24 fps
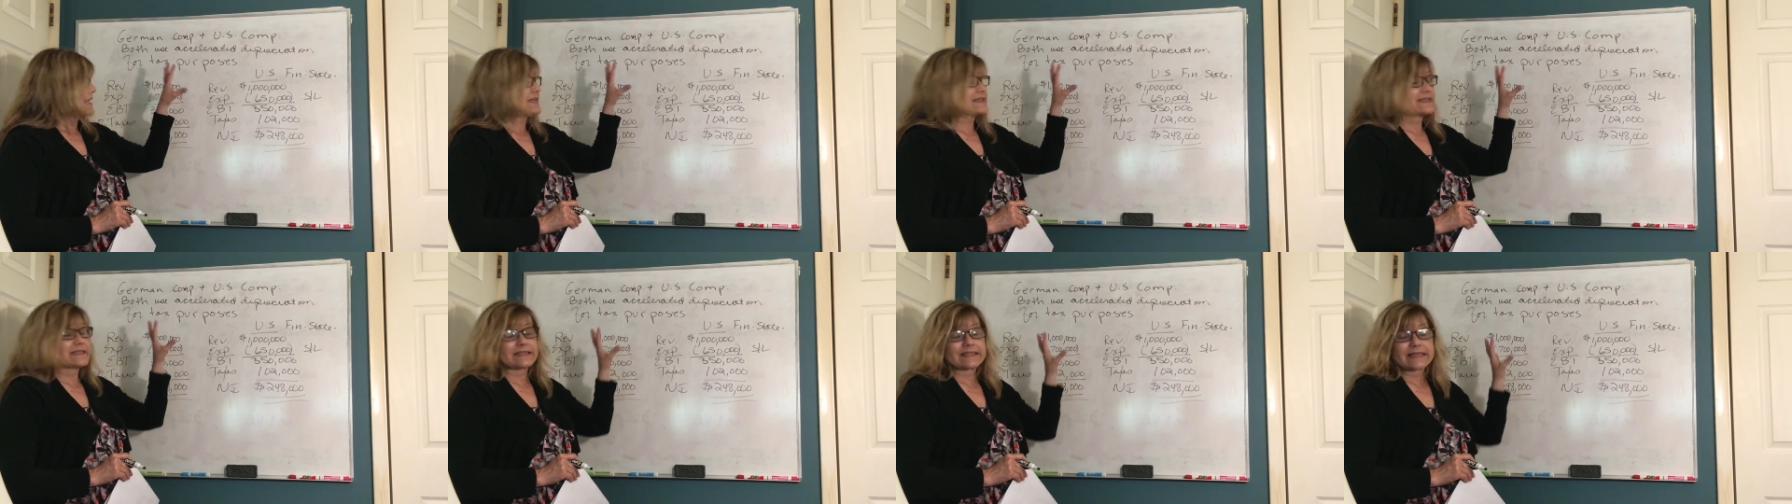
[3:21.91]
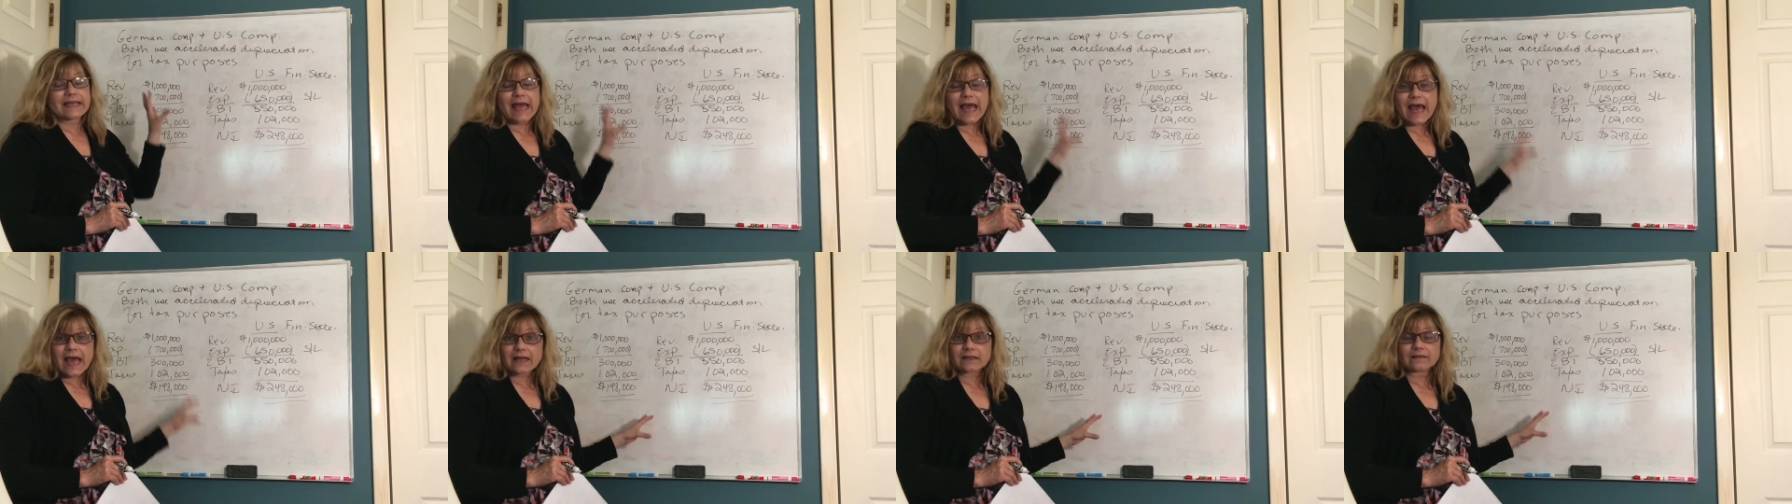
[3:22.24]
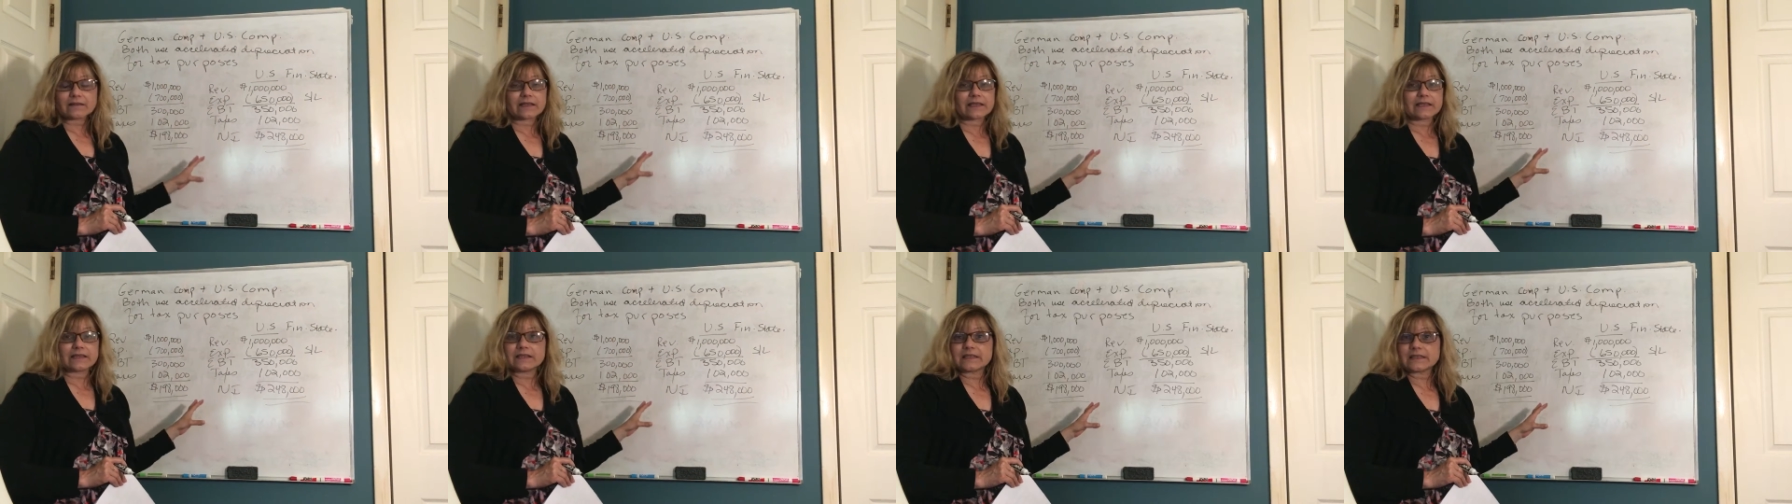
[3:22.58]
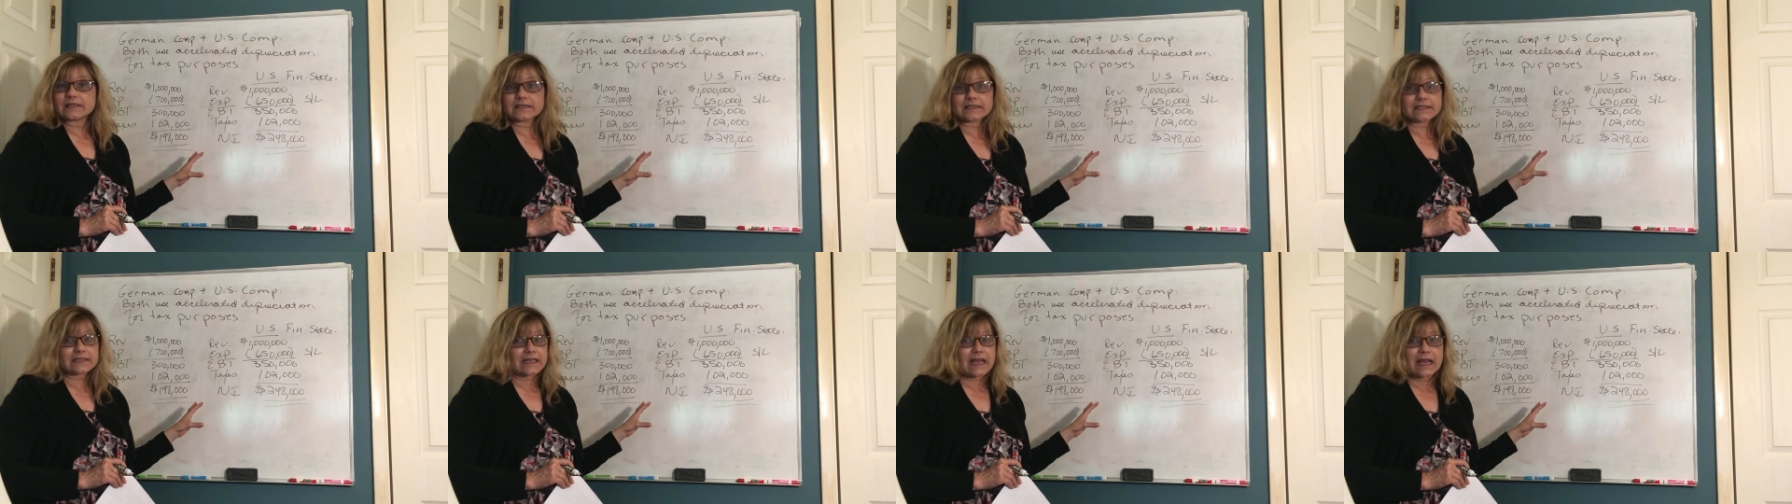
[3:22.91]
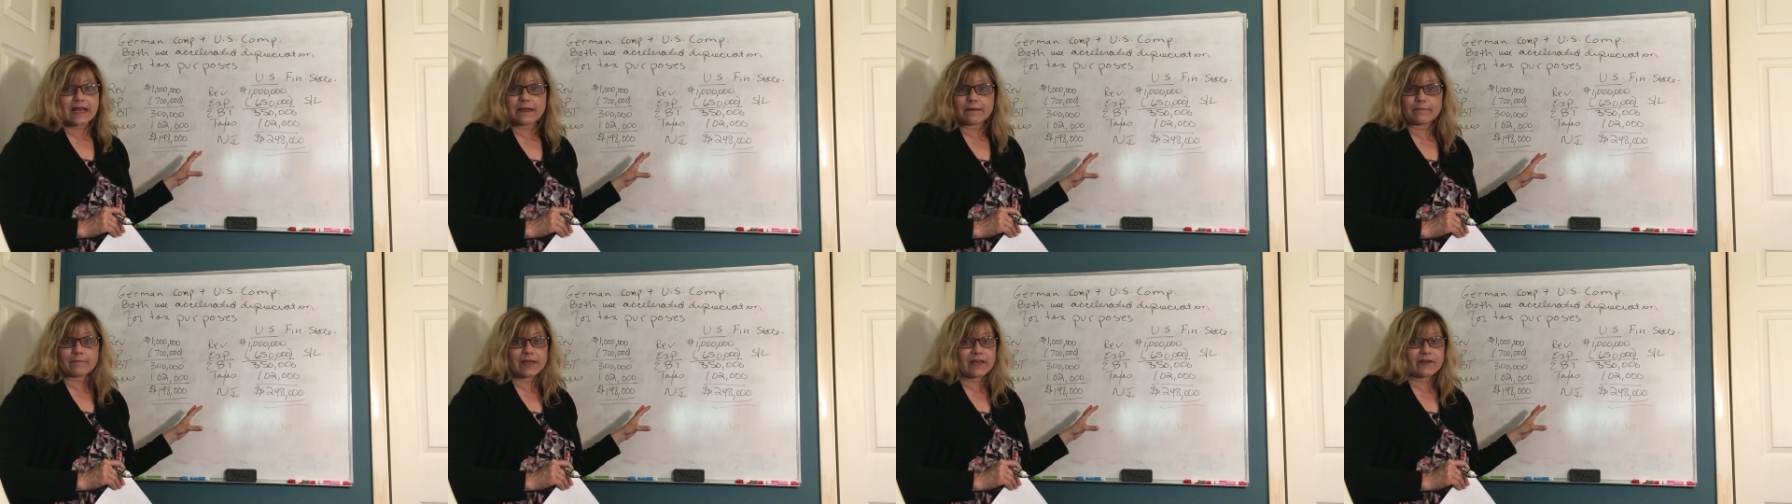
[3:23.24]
exactly the same